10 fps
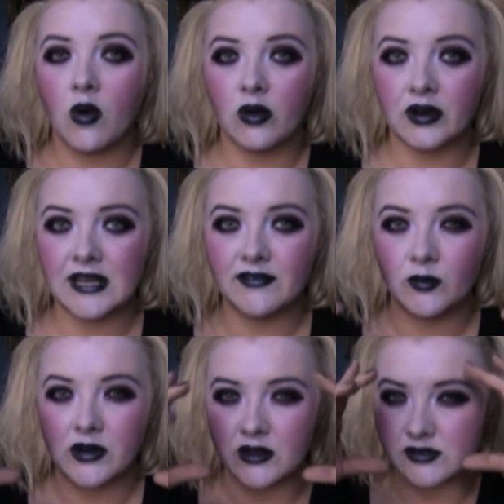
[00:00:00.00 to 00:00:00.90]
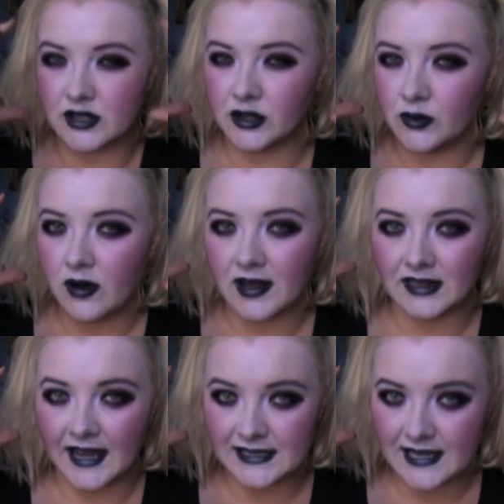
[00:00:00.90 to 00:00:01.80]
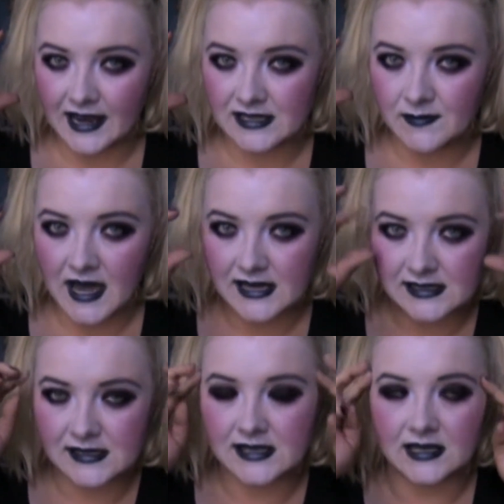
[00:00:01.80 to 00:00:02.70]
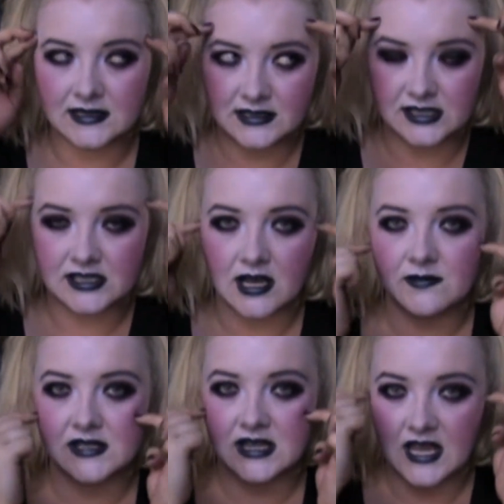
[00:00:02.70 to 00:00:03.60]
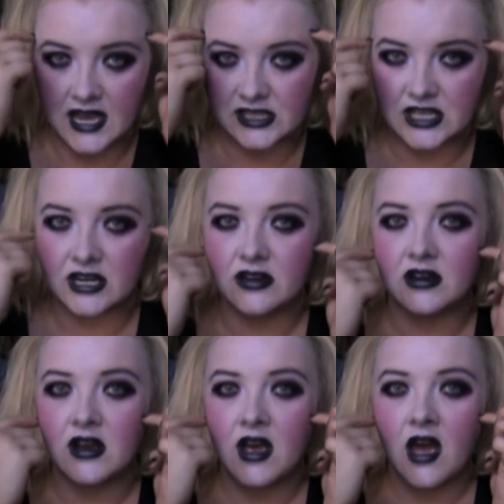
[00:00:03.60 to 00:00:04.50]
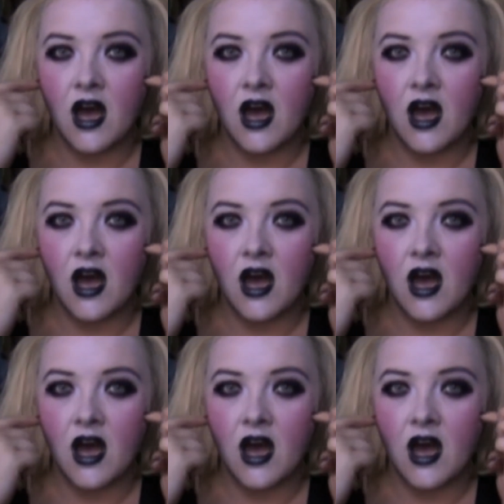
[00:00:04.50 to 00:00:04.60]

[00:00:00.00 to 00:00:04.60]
or even one of those glue-on latex masks that just comes to the edge here,